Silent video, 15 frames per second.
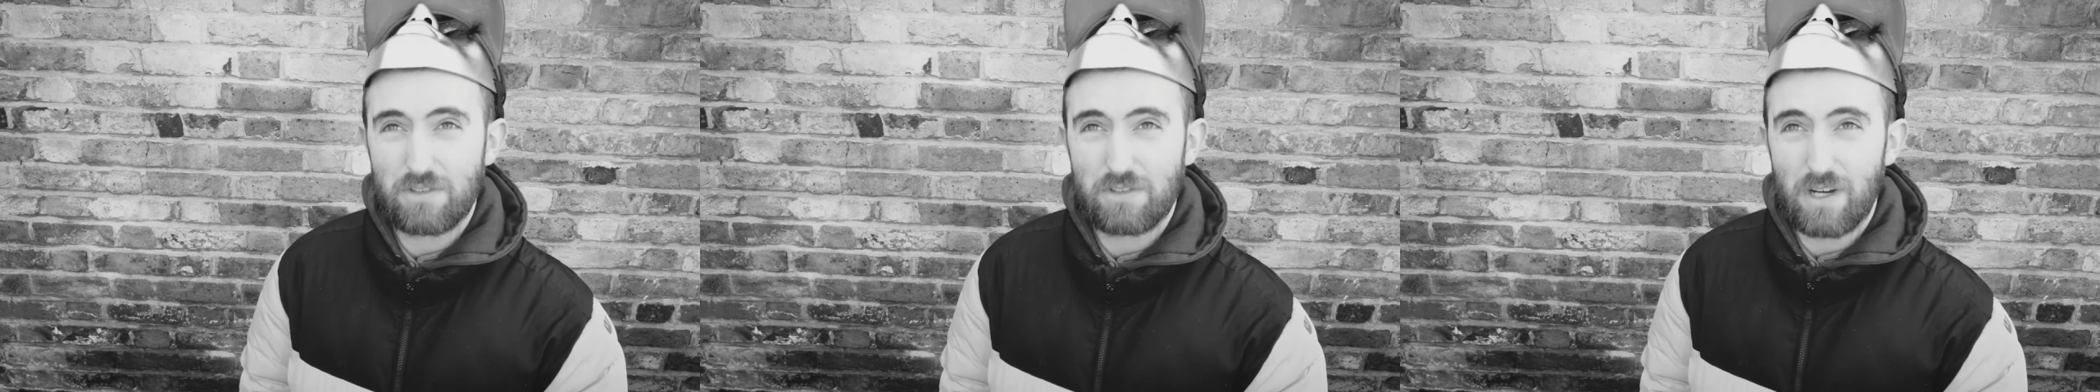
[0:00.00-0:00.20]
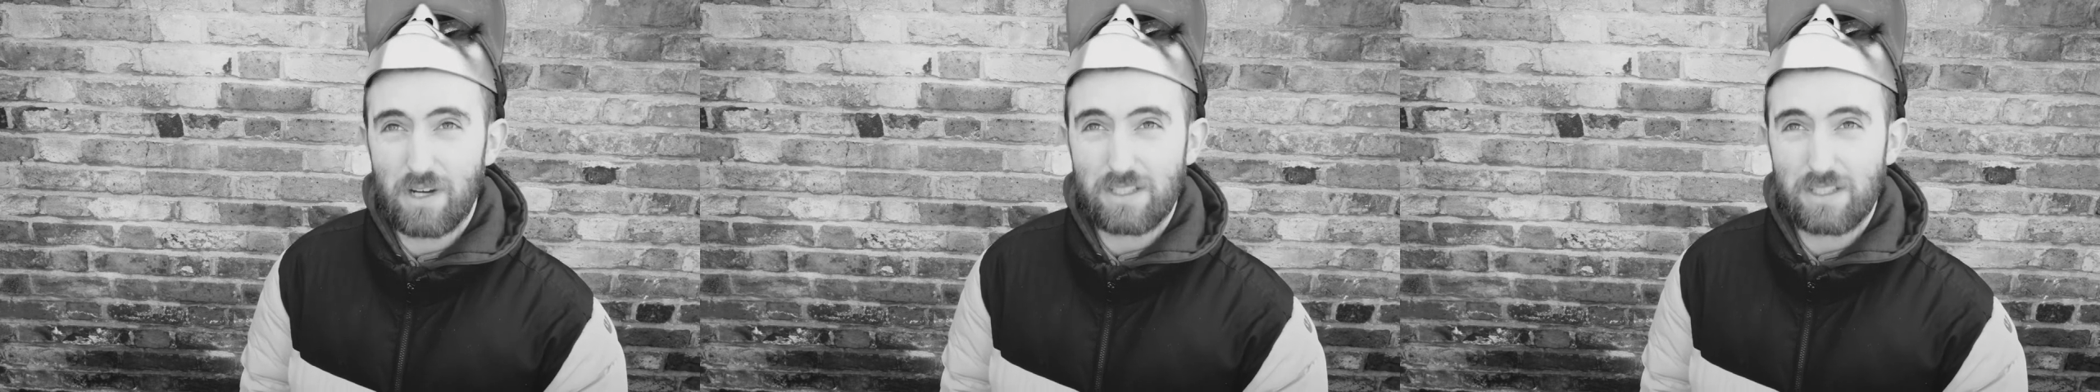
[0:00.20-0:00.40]

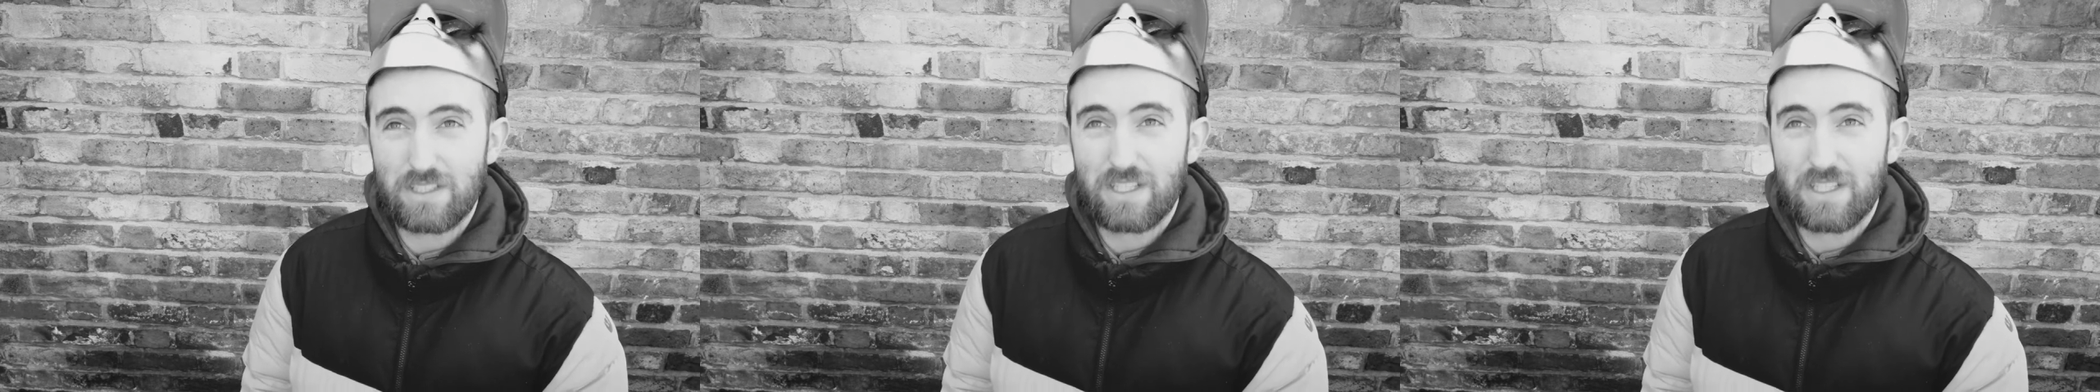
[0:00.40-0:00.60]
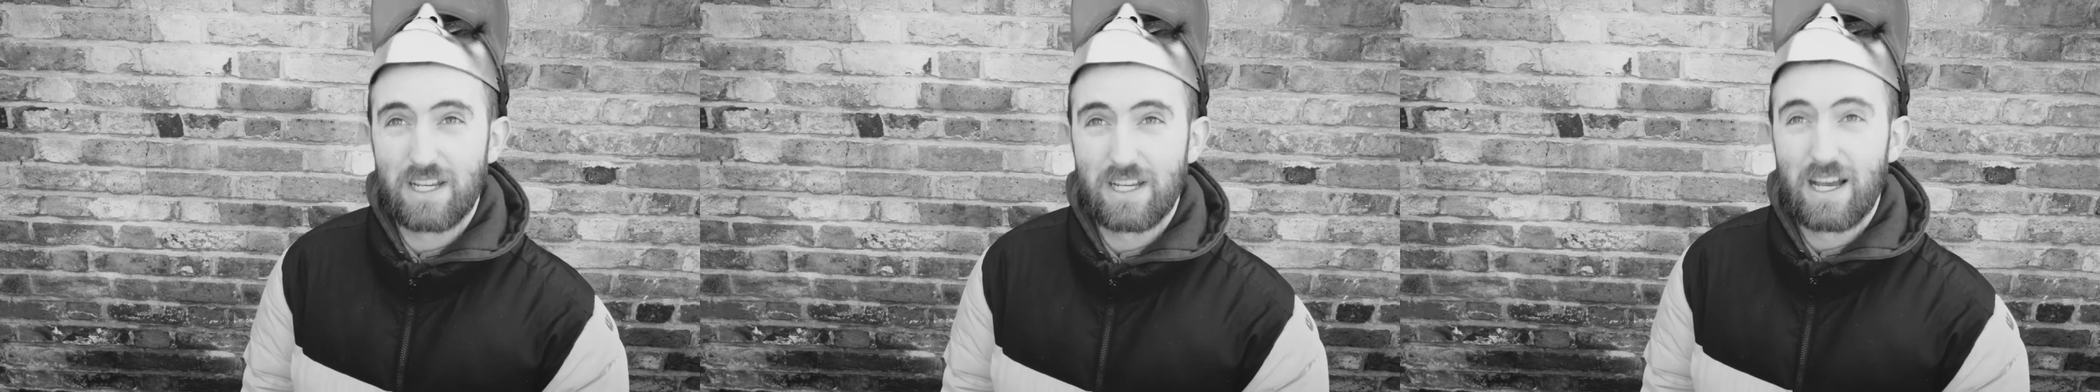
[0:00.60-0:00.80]

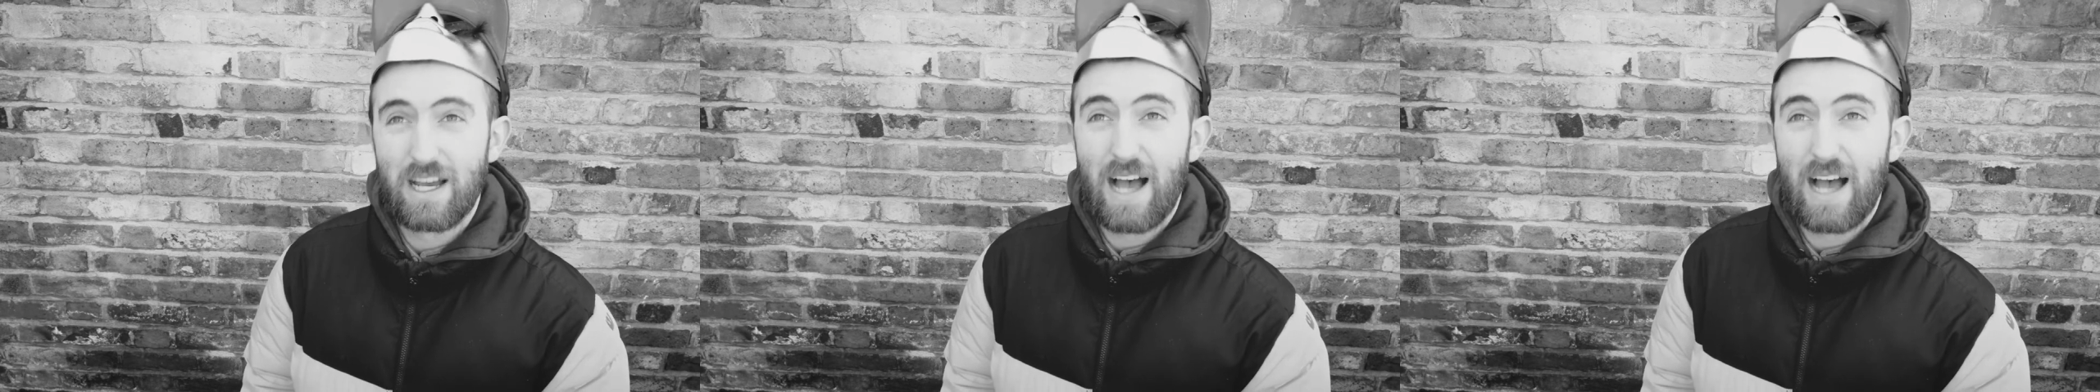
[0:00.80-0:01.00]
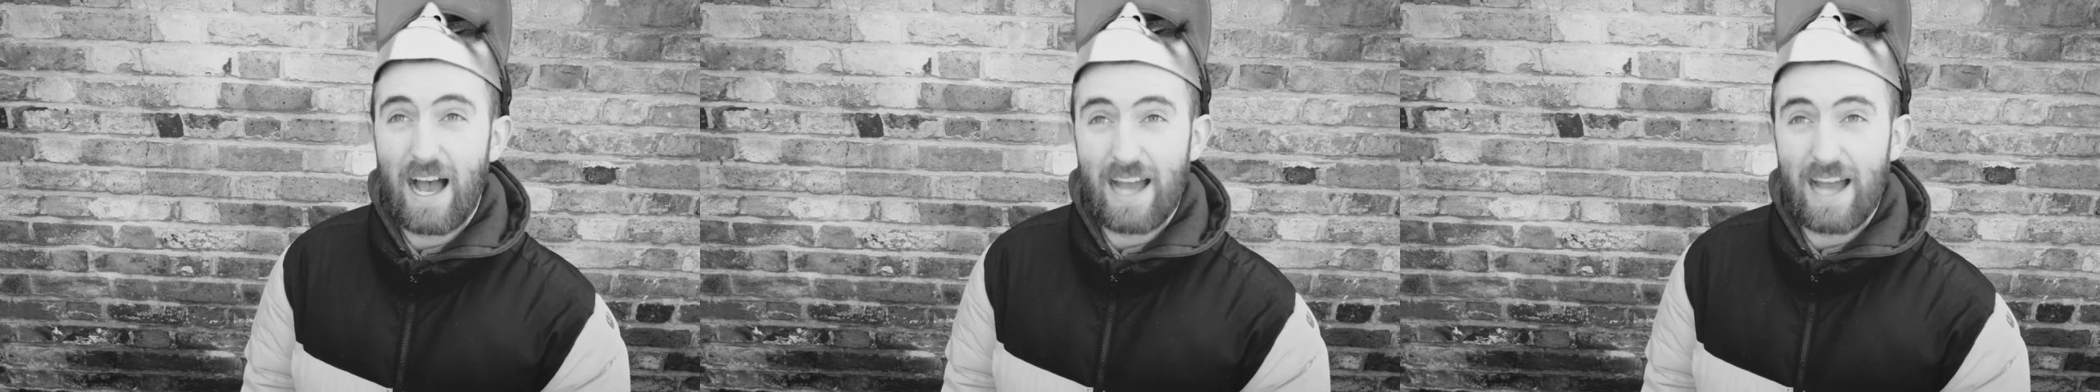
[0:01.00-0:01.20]
drugs,
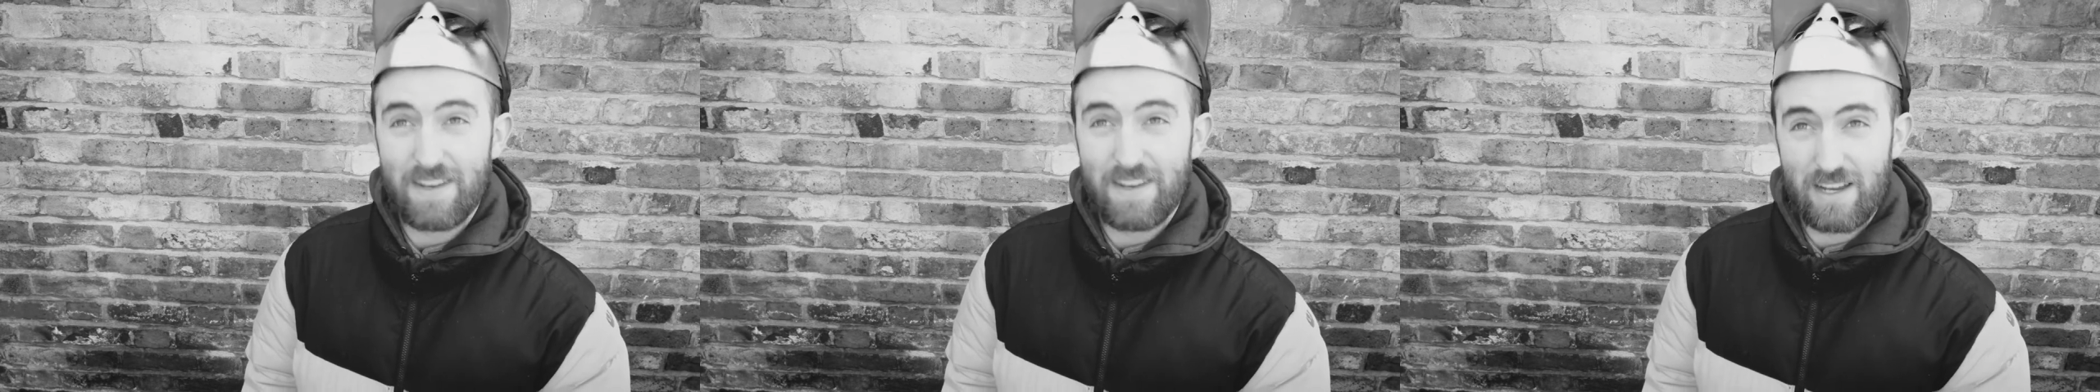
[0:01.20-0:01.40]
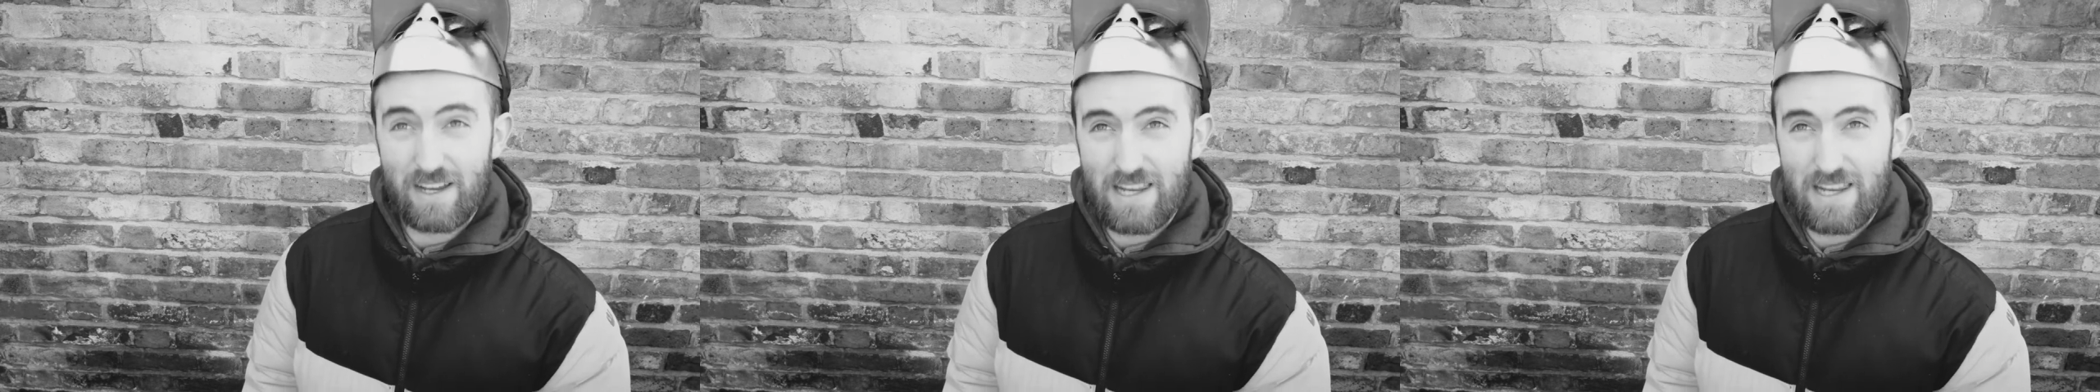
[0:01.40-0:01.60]

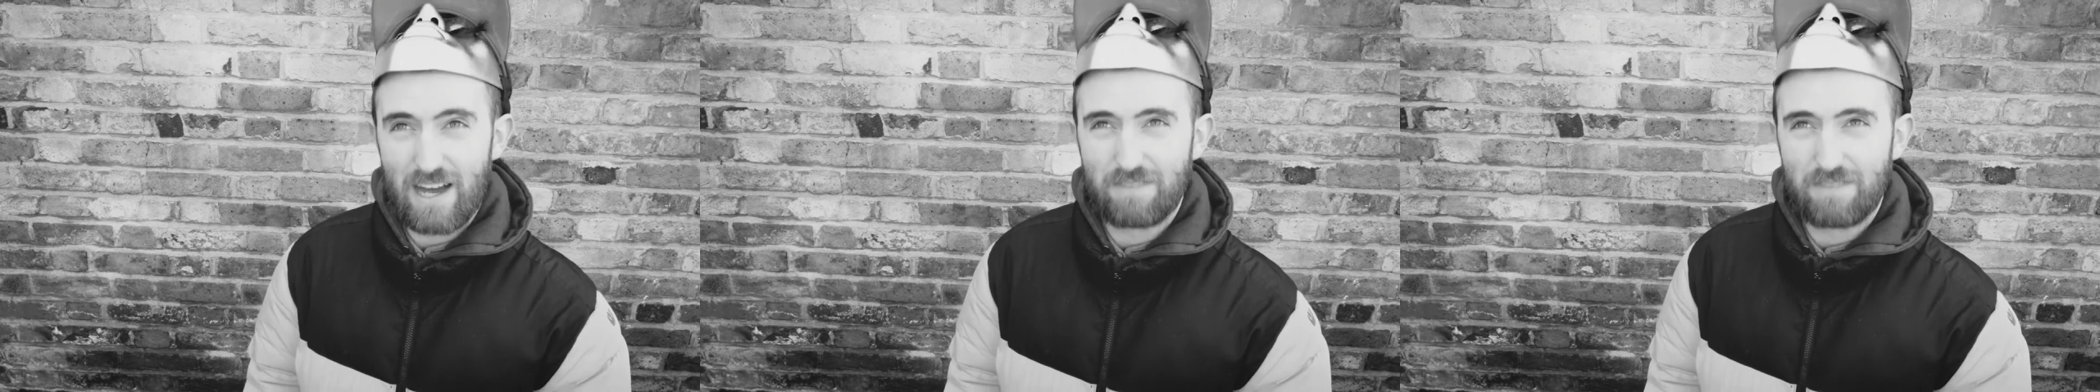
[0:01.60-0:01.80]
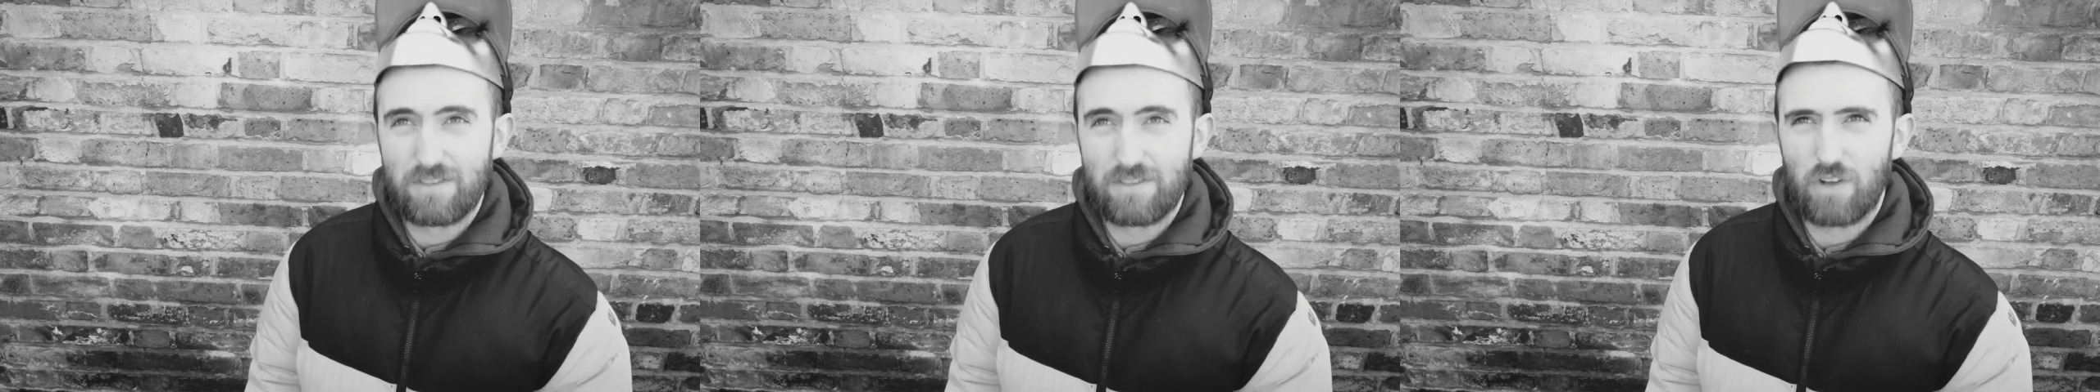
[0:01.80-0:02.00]
and I love